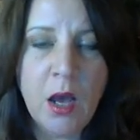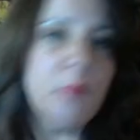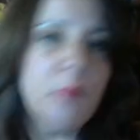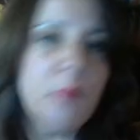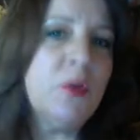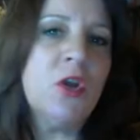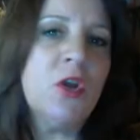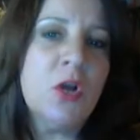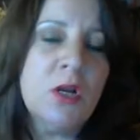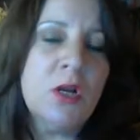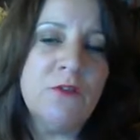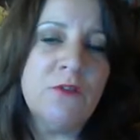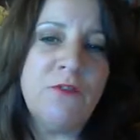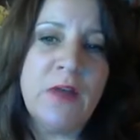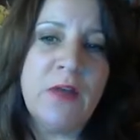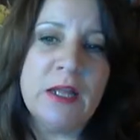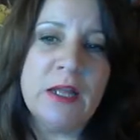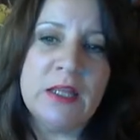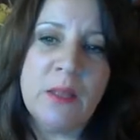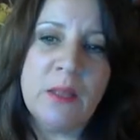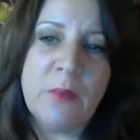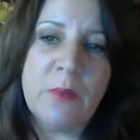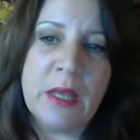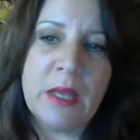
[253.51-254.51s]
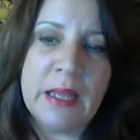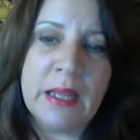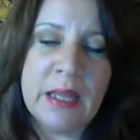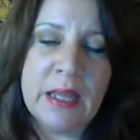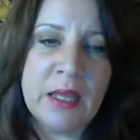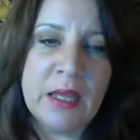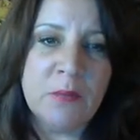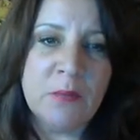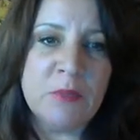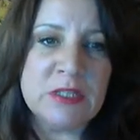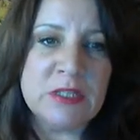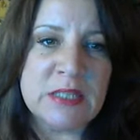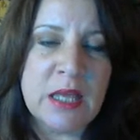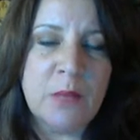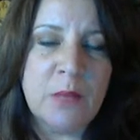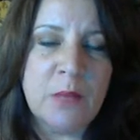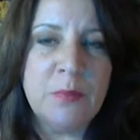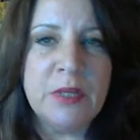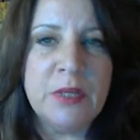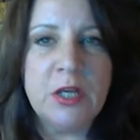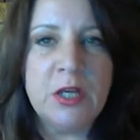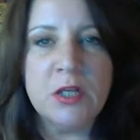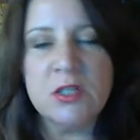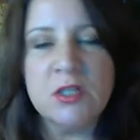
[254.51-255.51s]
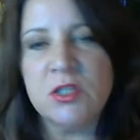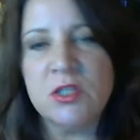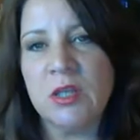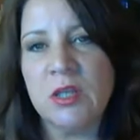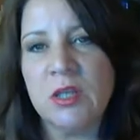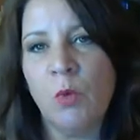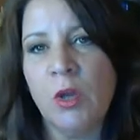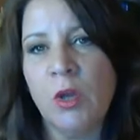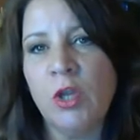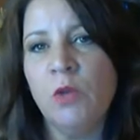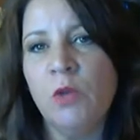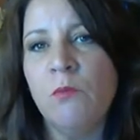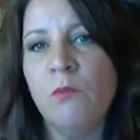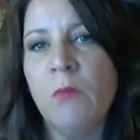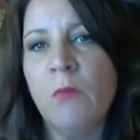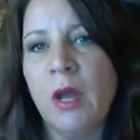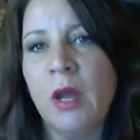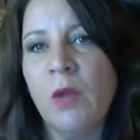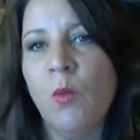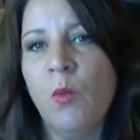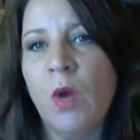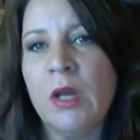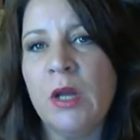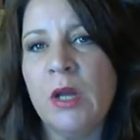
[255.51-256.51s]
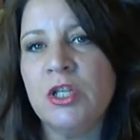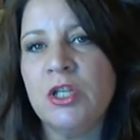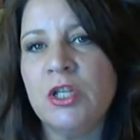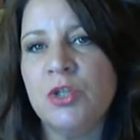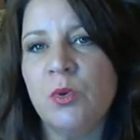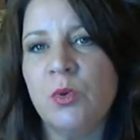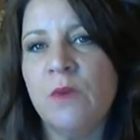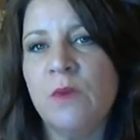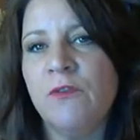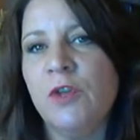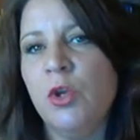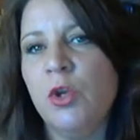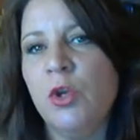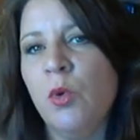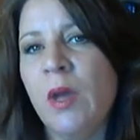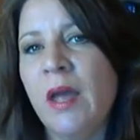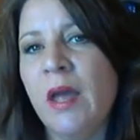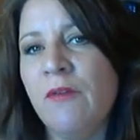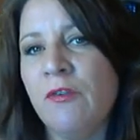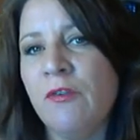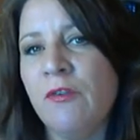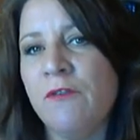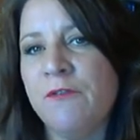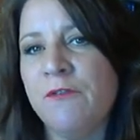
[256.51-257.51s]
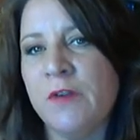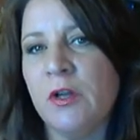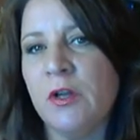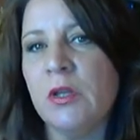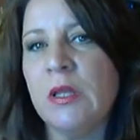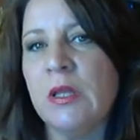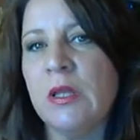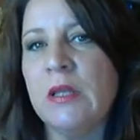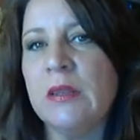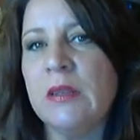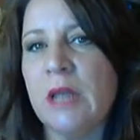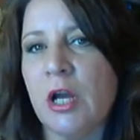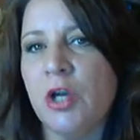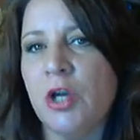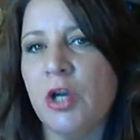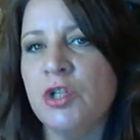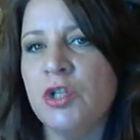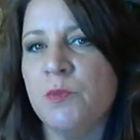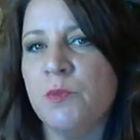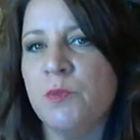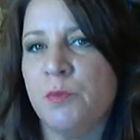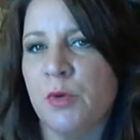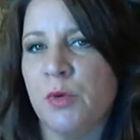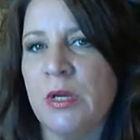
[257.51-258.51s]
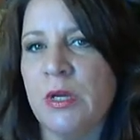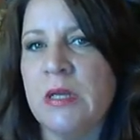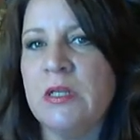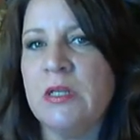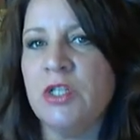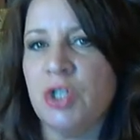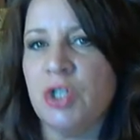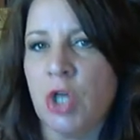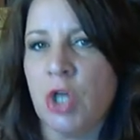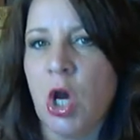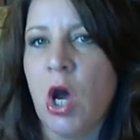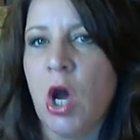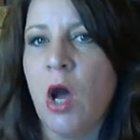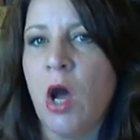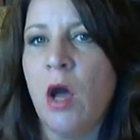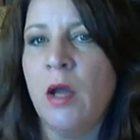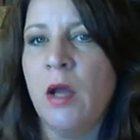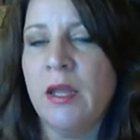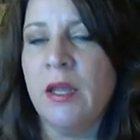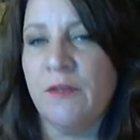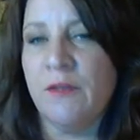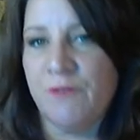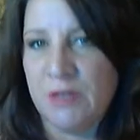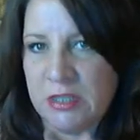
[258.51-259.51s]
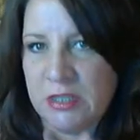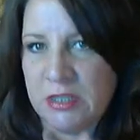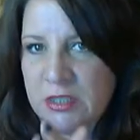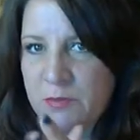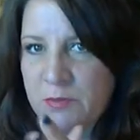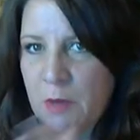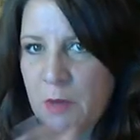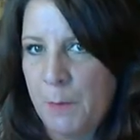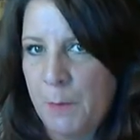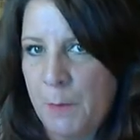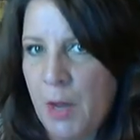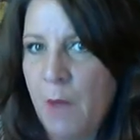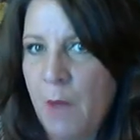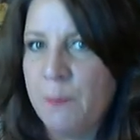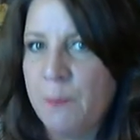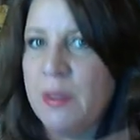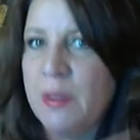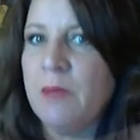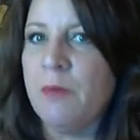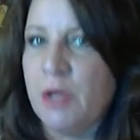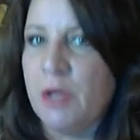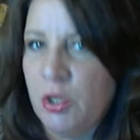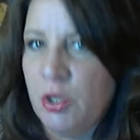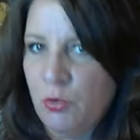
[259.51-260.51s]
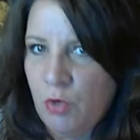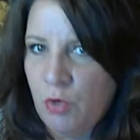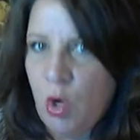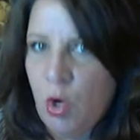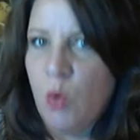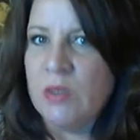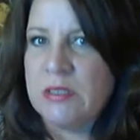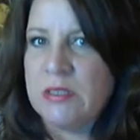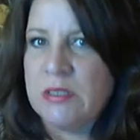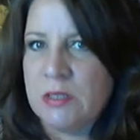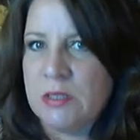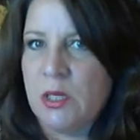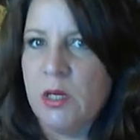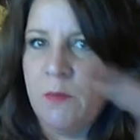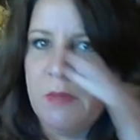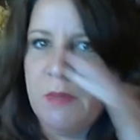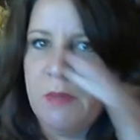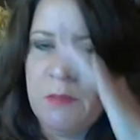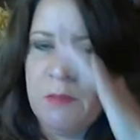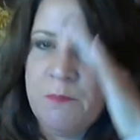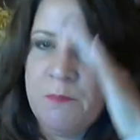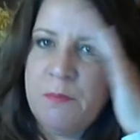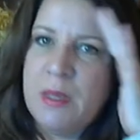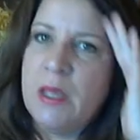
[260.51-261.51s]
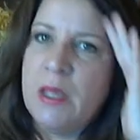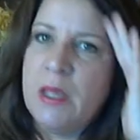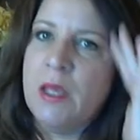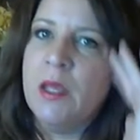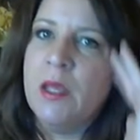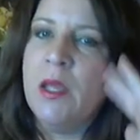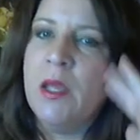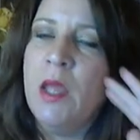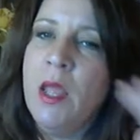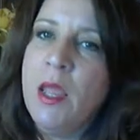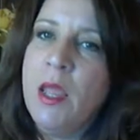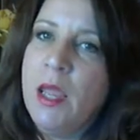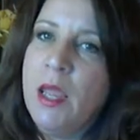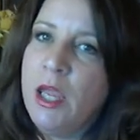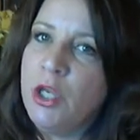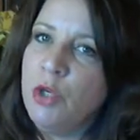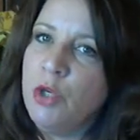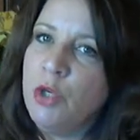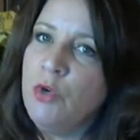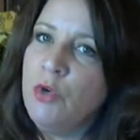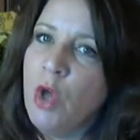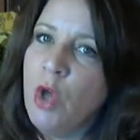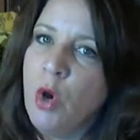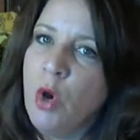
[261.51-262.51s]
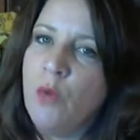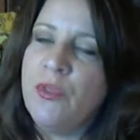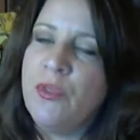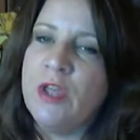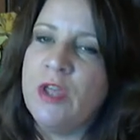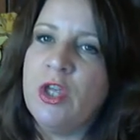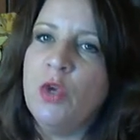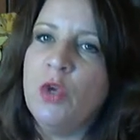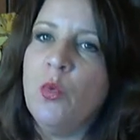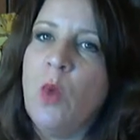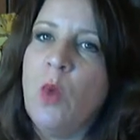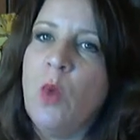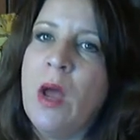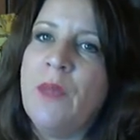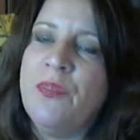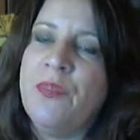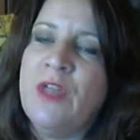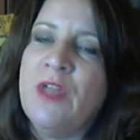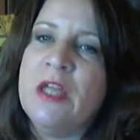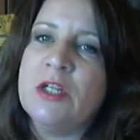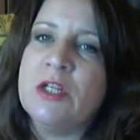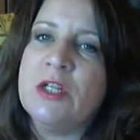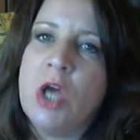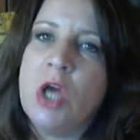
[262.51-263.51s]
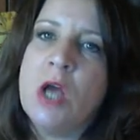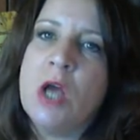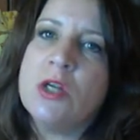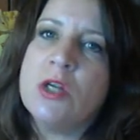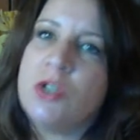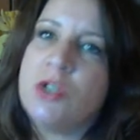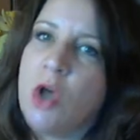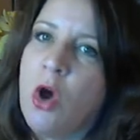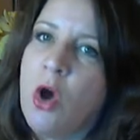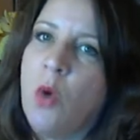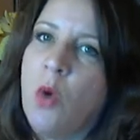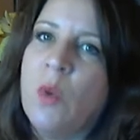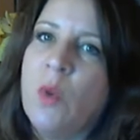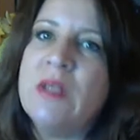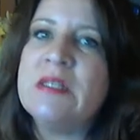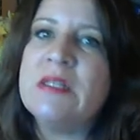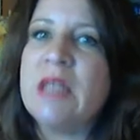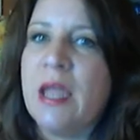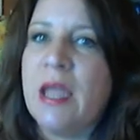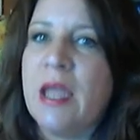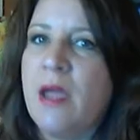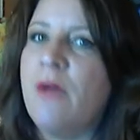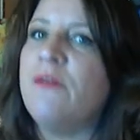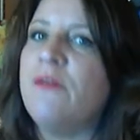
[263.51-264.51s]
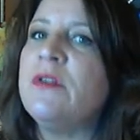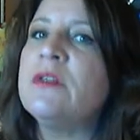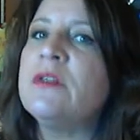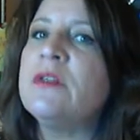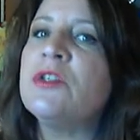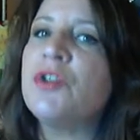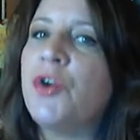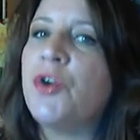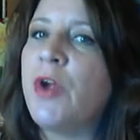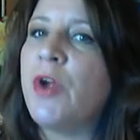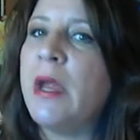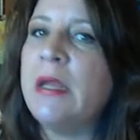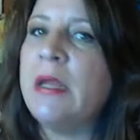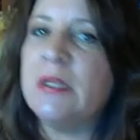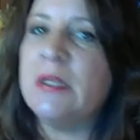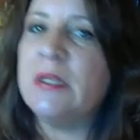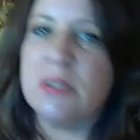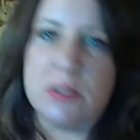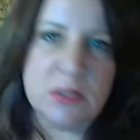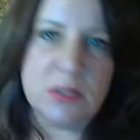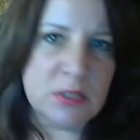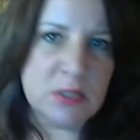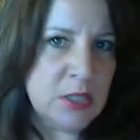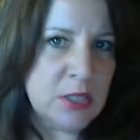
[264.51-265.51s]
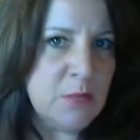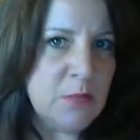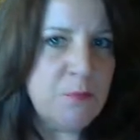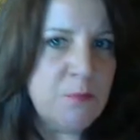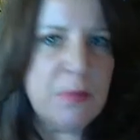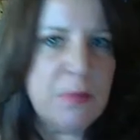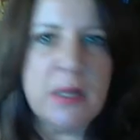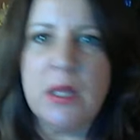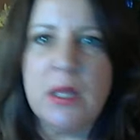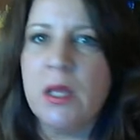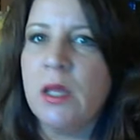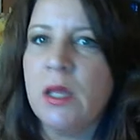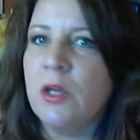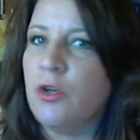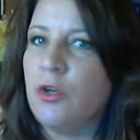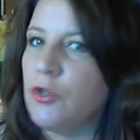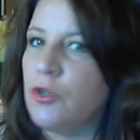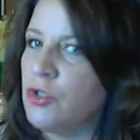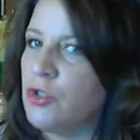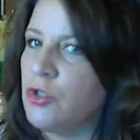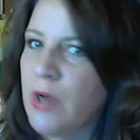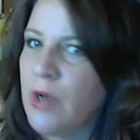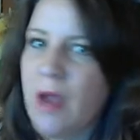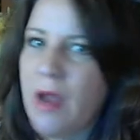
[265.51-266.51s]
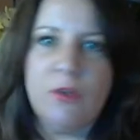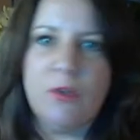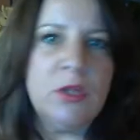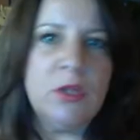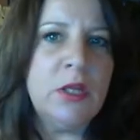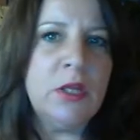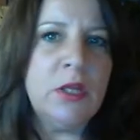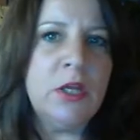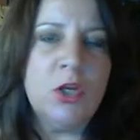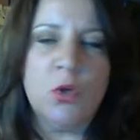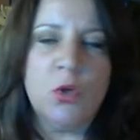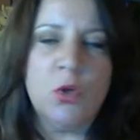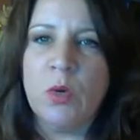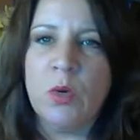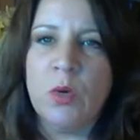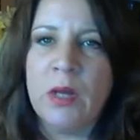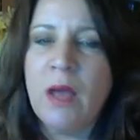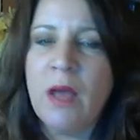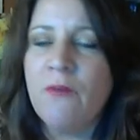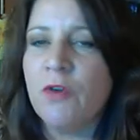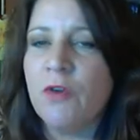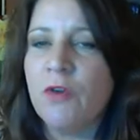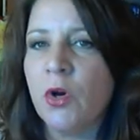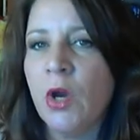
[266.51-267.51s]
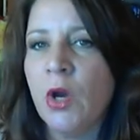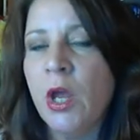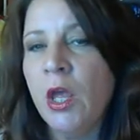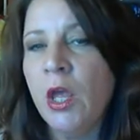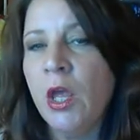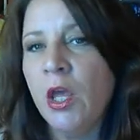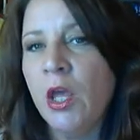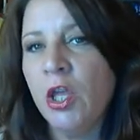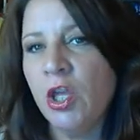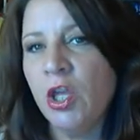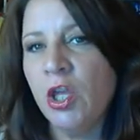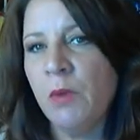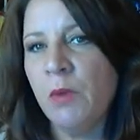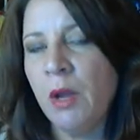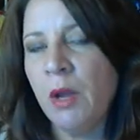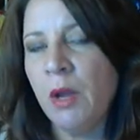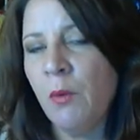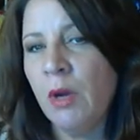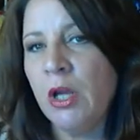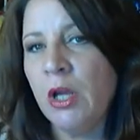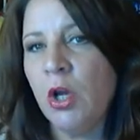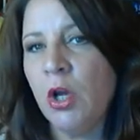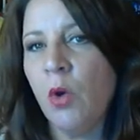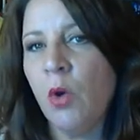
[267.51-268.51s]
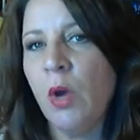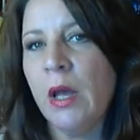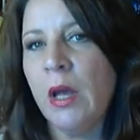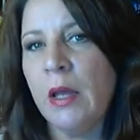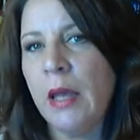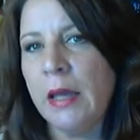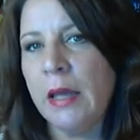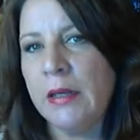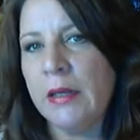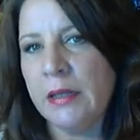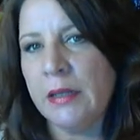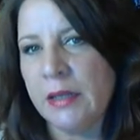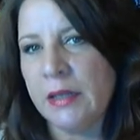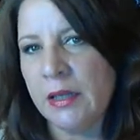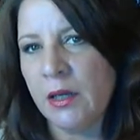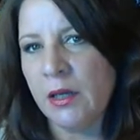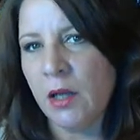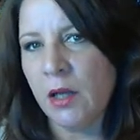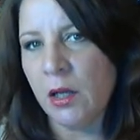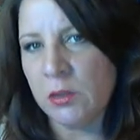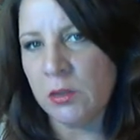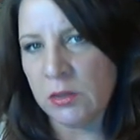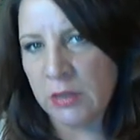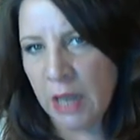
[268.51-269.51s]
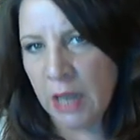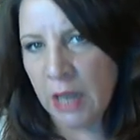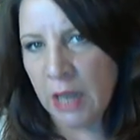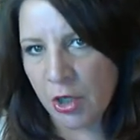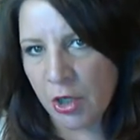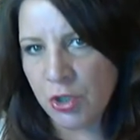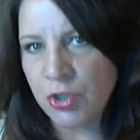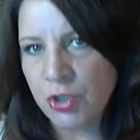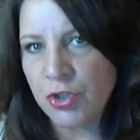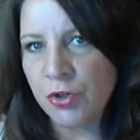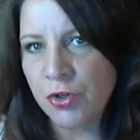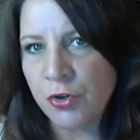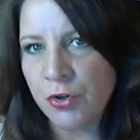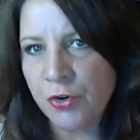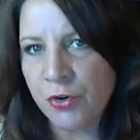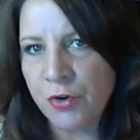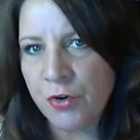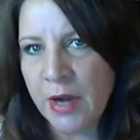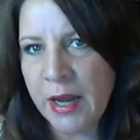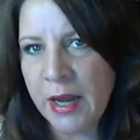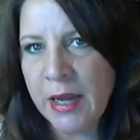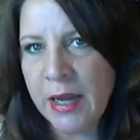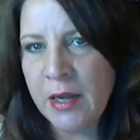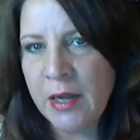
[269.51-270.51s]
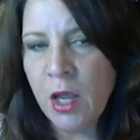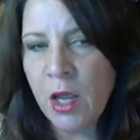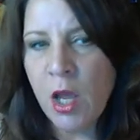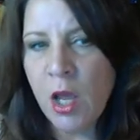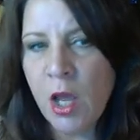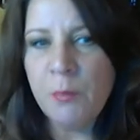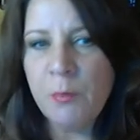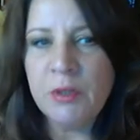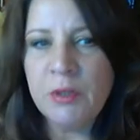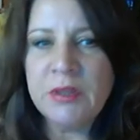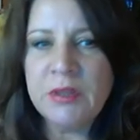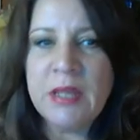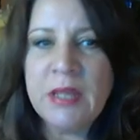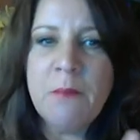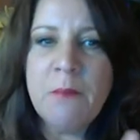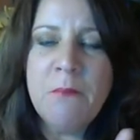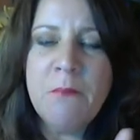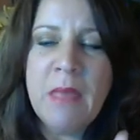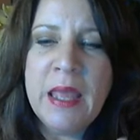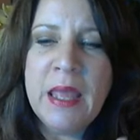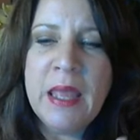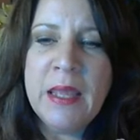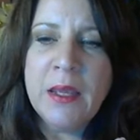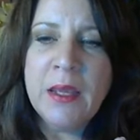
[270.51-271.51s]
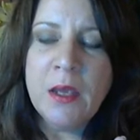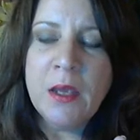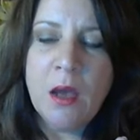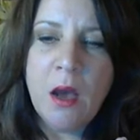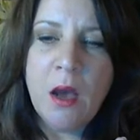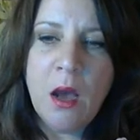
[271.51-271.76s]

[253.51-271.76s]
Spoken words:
You're going to find them on Amazon, because what you might want to do, if you have a fairly large breed dog, if it's a puppy but you know it's going to be big and you know that you want that dog to always have his crate to sleep in or travel in or whatever, you might want to go ahead and get a larger crate, but they make